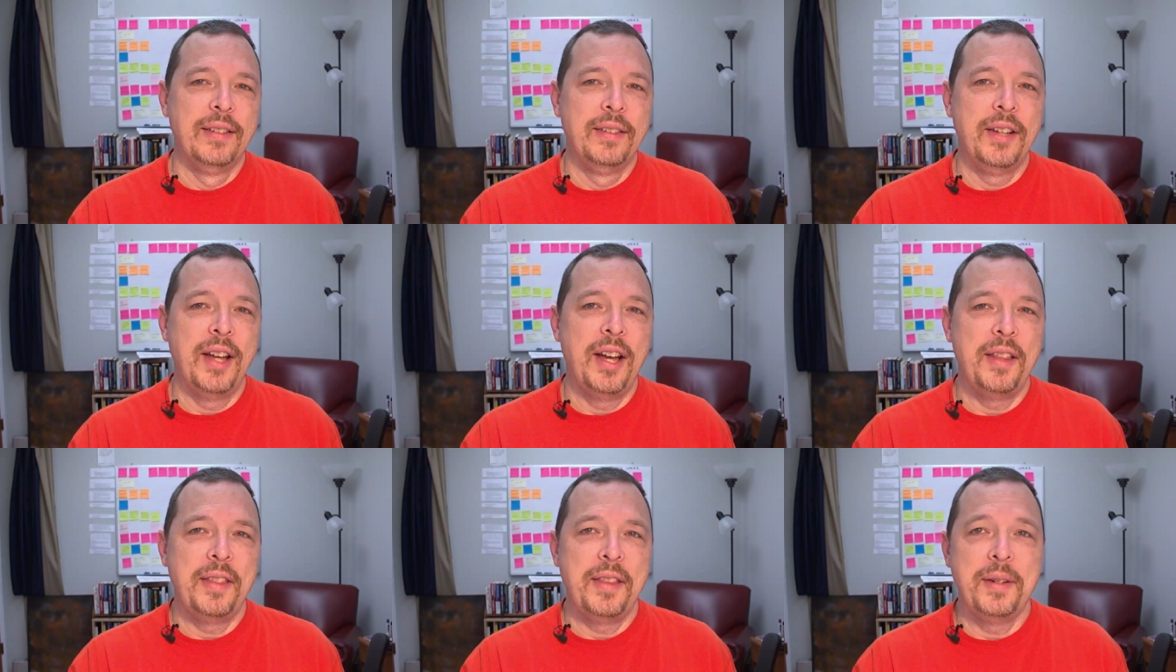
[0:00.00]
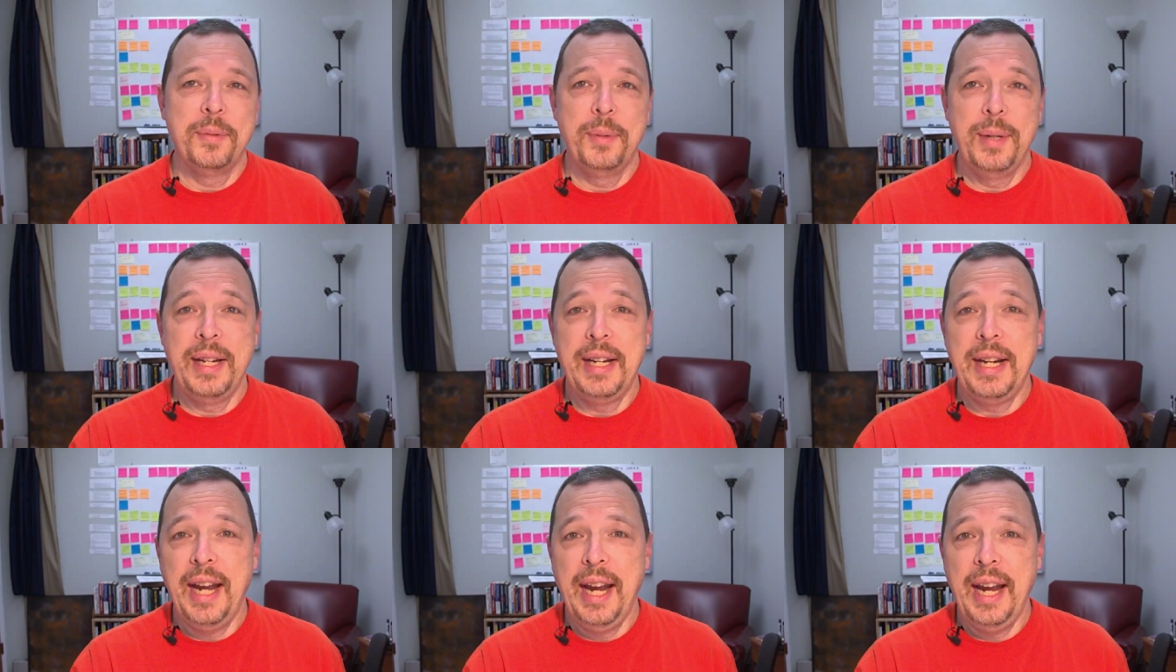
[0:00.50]
not that
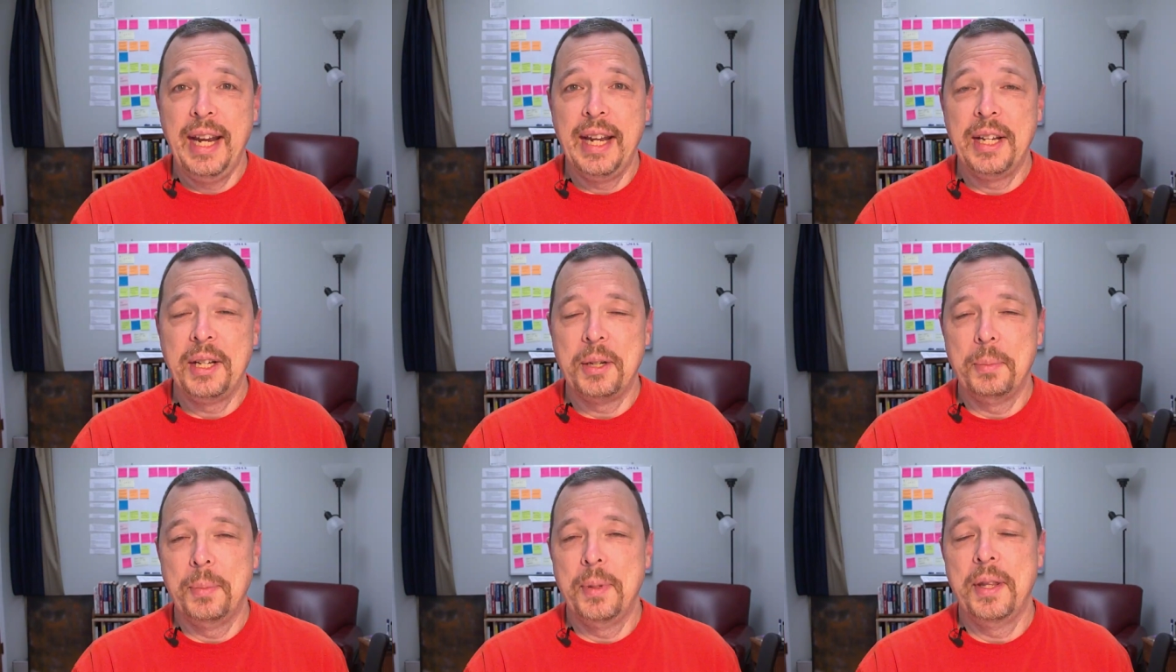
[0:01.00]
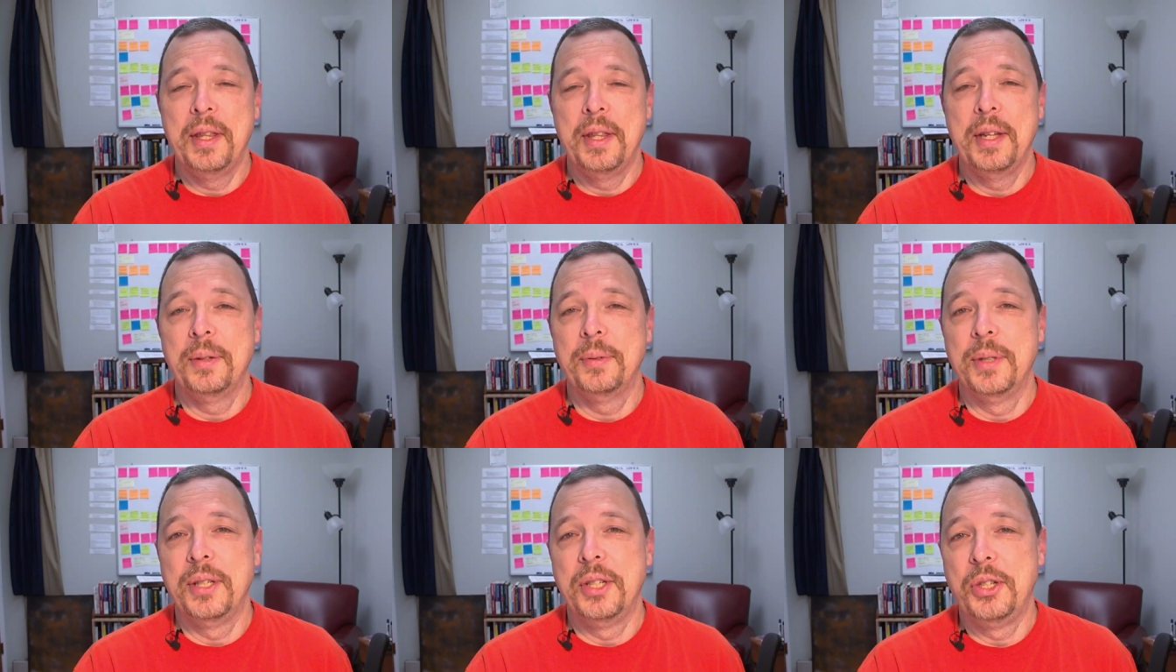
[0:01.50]
we can't, but
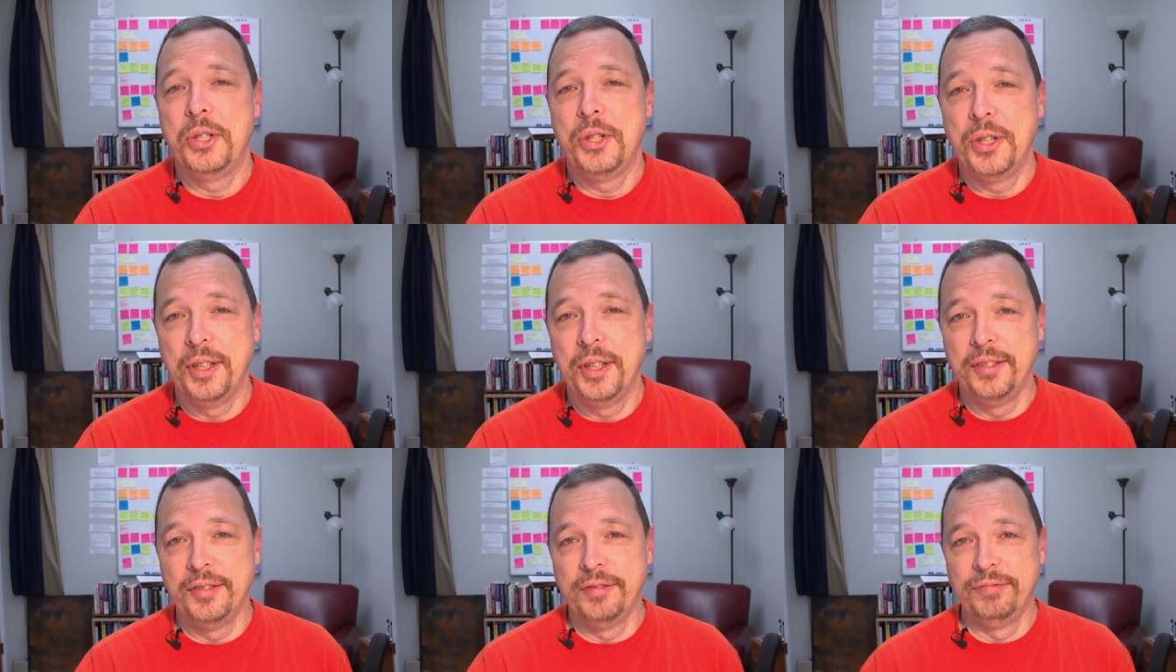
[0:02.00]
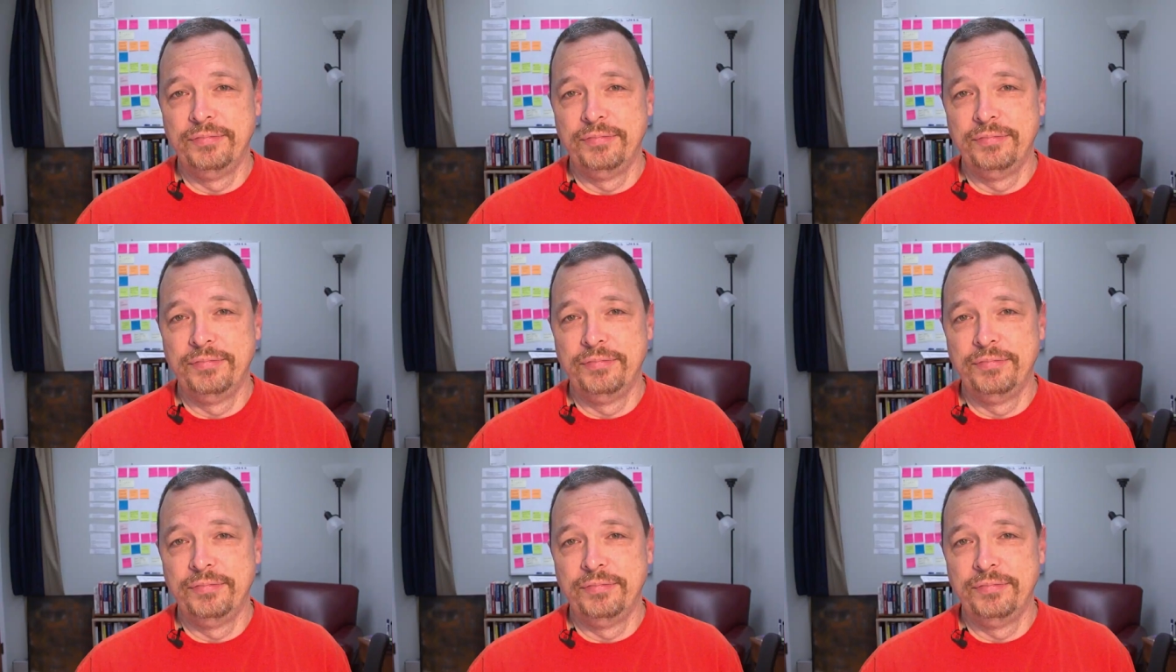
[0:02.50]
that we shouldn't.